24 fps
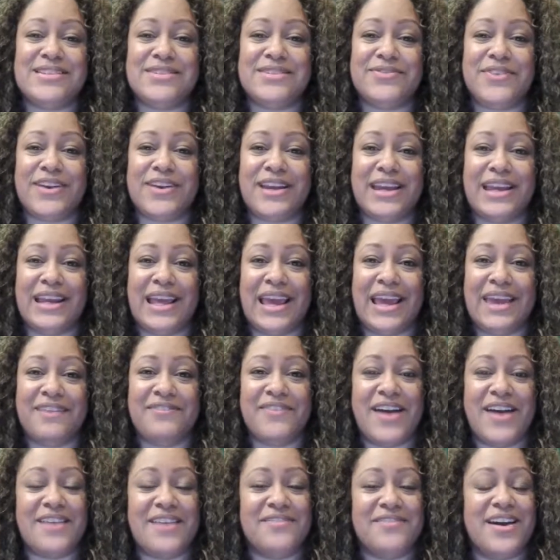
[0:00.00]
for getting a
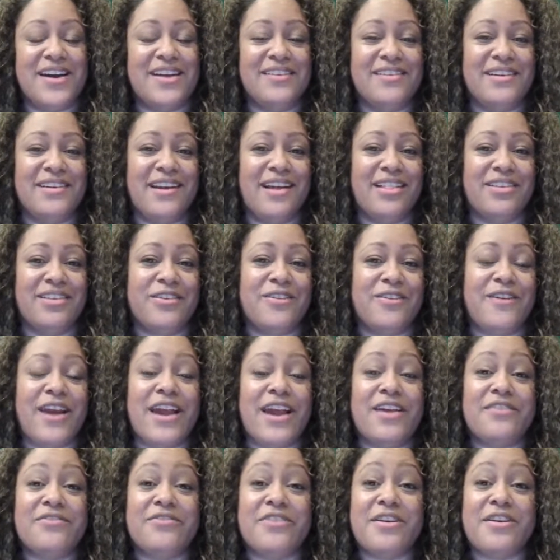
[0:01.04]
$500 grant
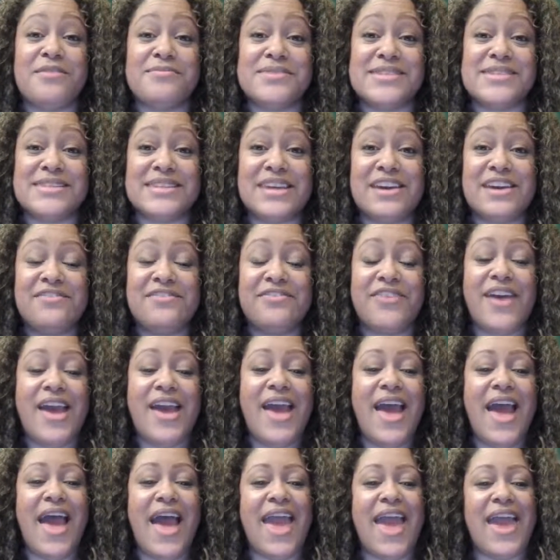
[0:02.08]
from SCIF,
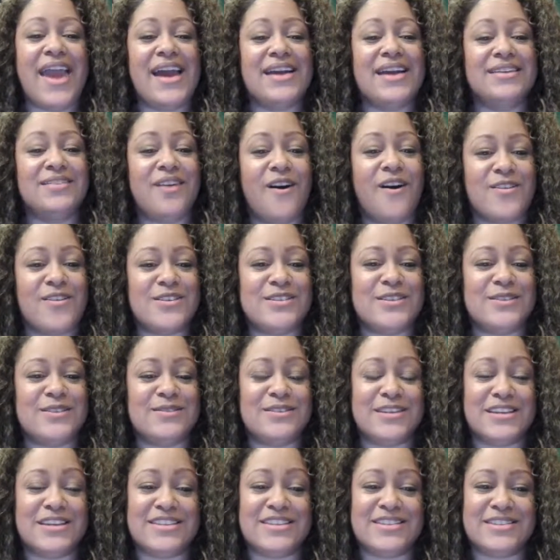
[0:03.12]
and also
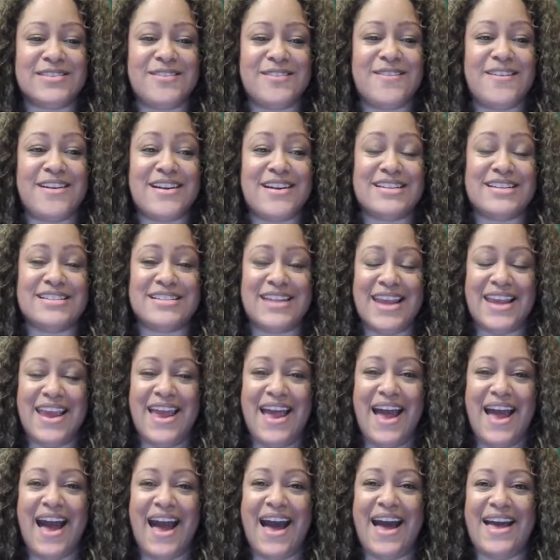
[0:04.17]
to Storage.
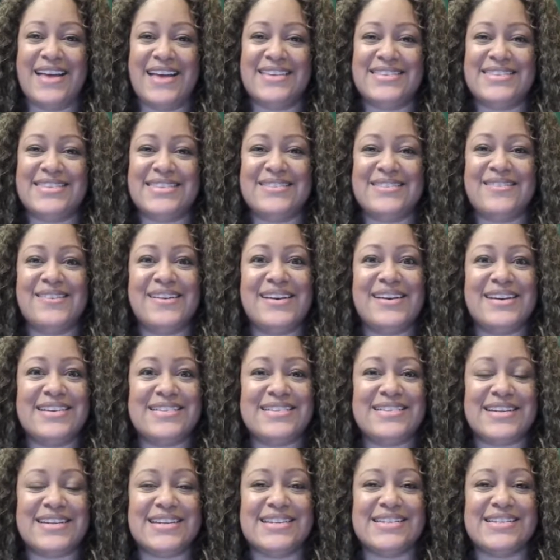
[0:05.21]
Storage
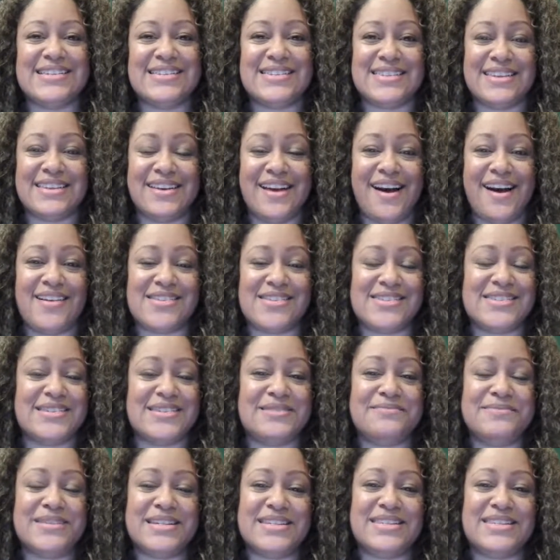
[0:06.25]
is
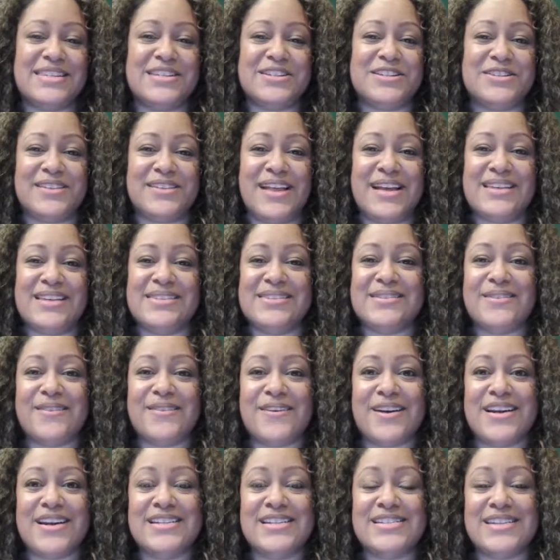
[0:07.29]
awesome, decentralized
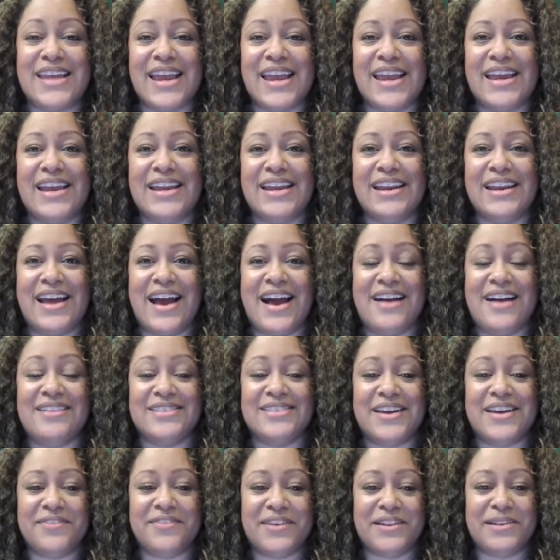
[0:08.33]
storage, and I'll
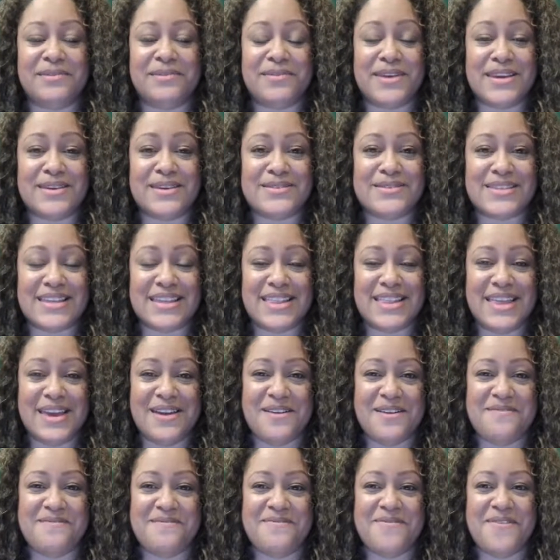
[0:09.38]
definitely be using
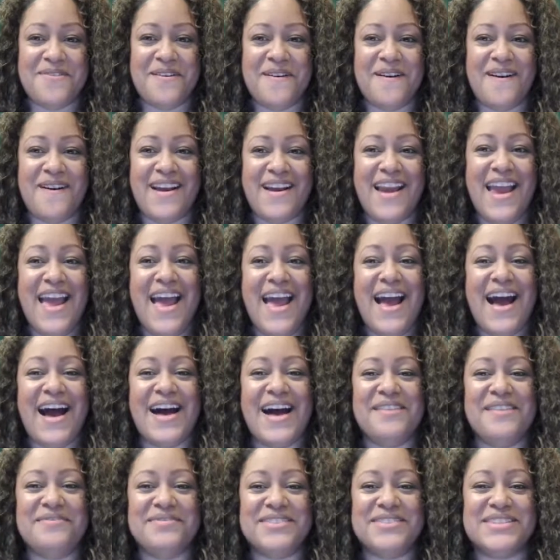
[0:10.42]
them for
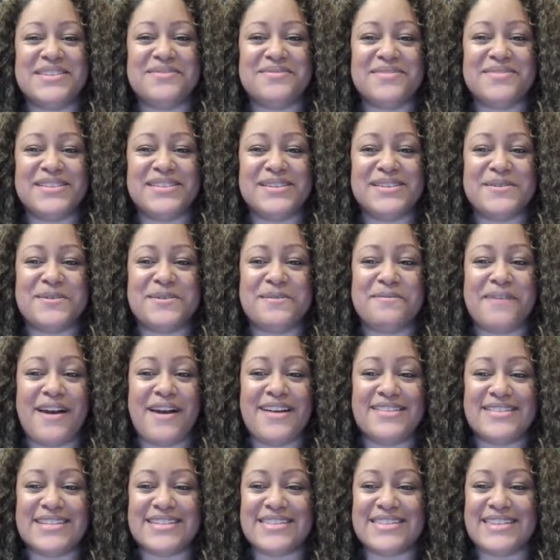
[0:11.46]
some really cool
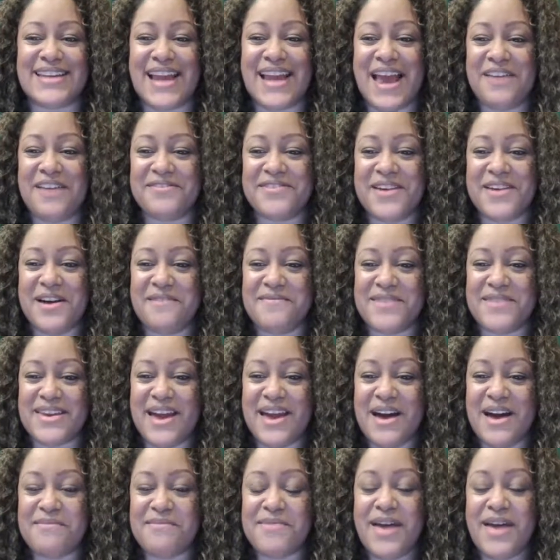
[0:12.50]
projects that I have coming up.